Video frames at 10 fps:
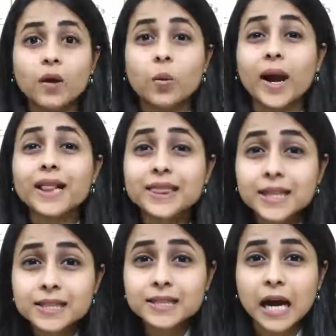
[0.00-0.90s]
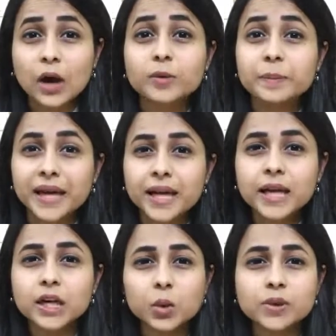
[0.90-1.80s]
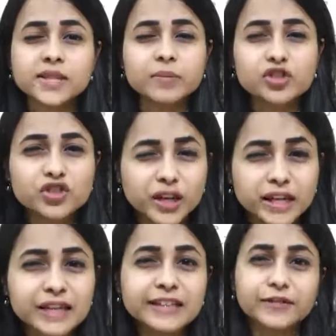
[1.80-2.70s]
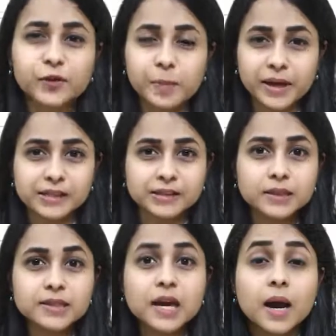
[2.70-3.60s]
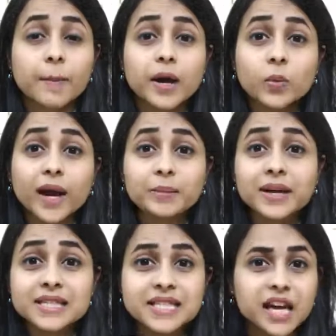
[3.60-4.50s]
While this round may include some tricky interview puzzles, but one must